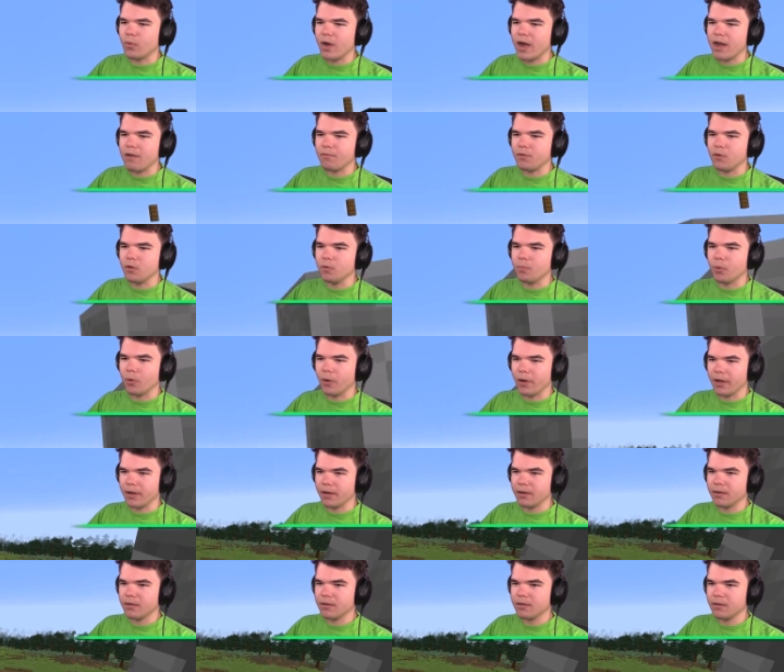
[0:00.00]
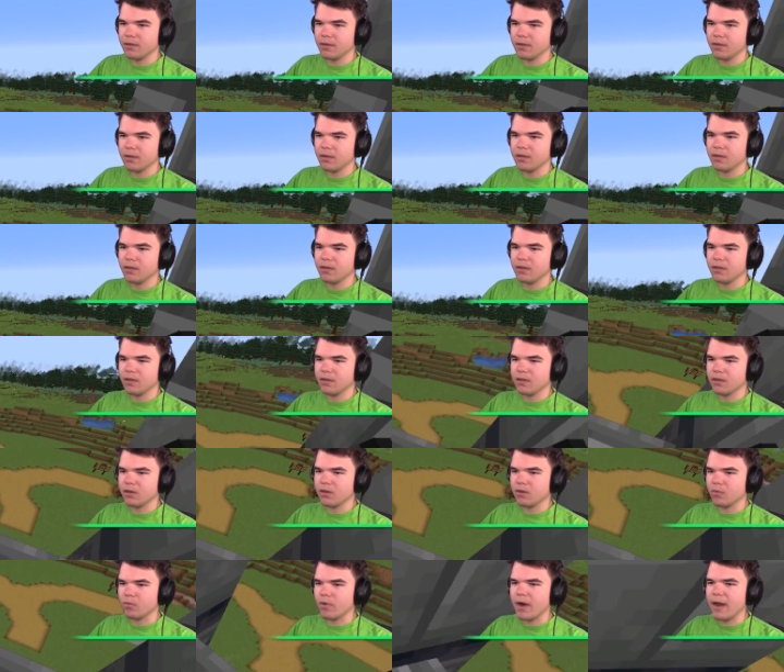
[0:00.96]
great point. Oh,
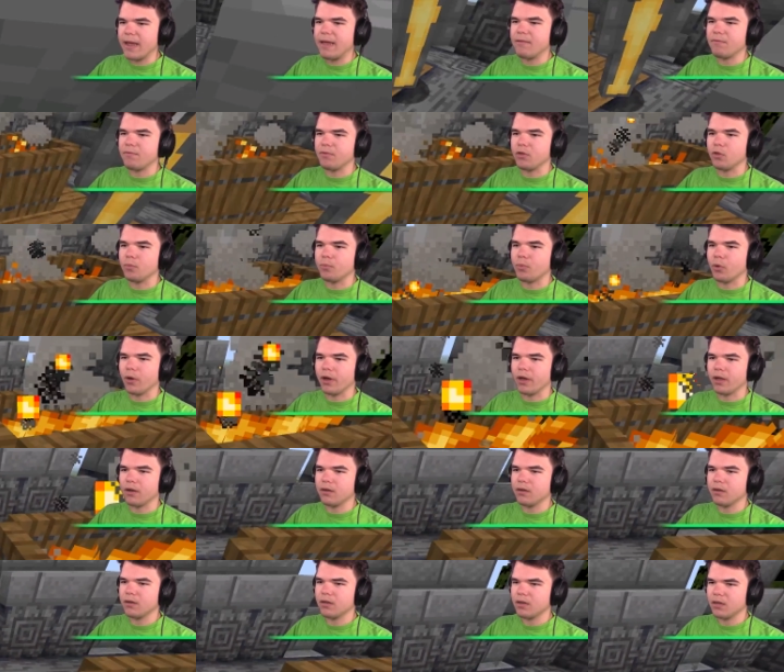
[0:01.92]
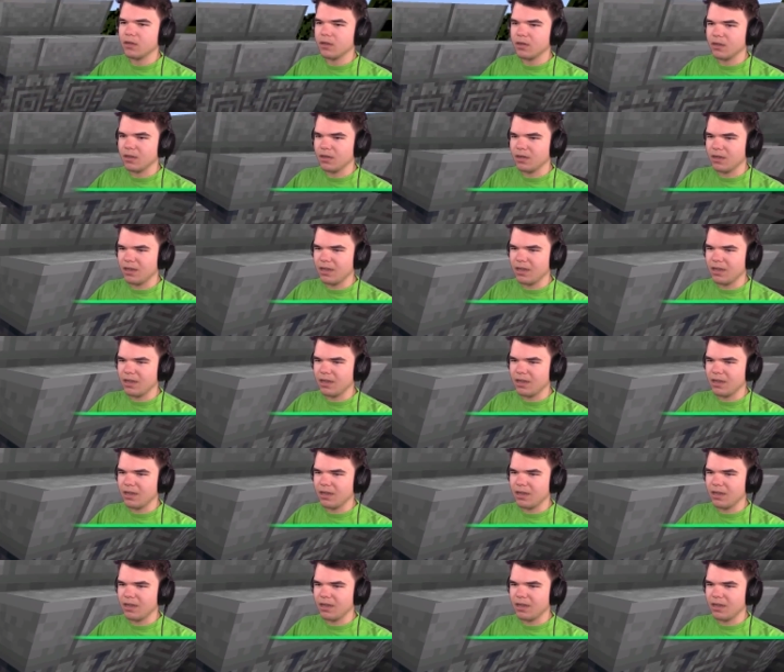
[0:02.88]
I had a feeling that was going to happen.